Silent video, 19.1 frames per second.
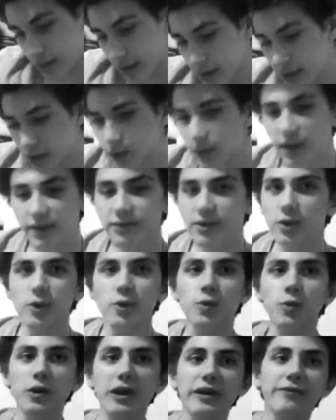you have to do
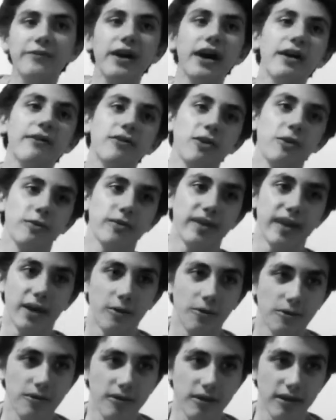25 service
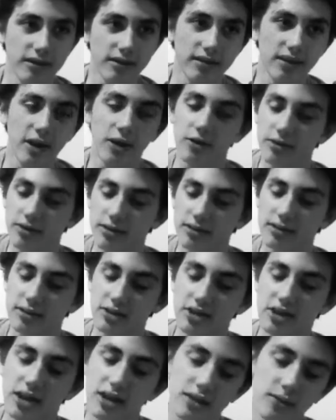hours because you know it's a
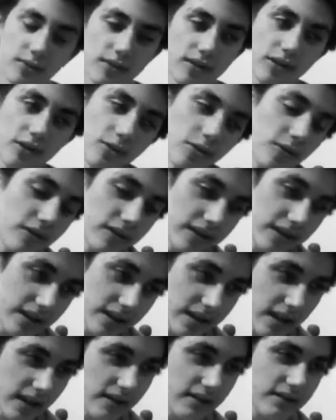Jesuit school and you
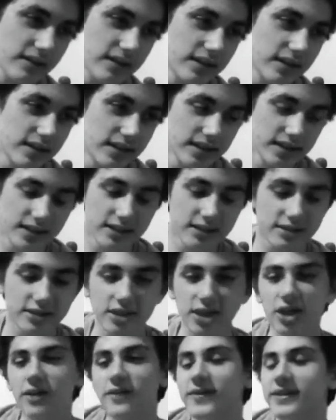know
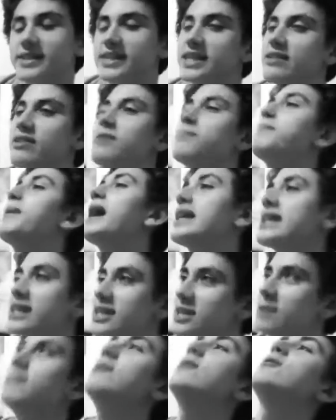service and getting back to the
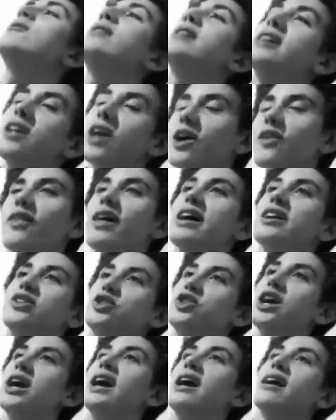community and all that
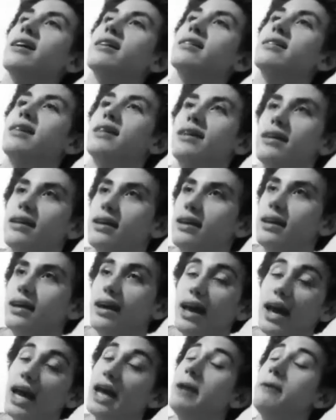jazz.
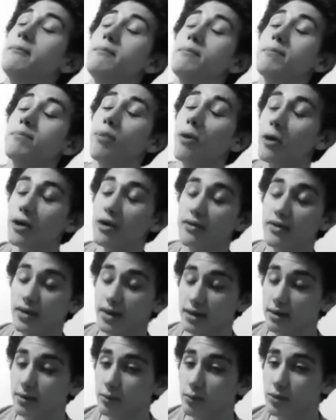And part of
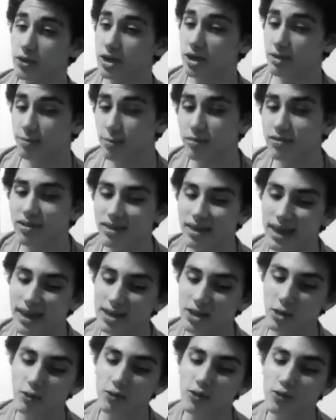it, which is supposed to last
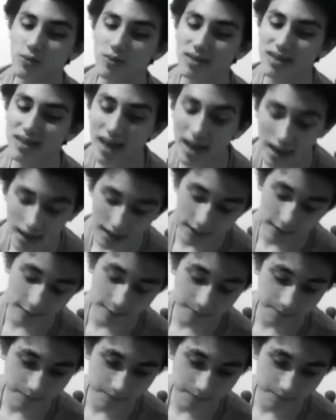year, which was 10,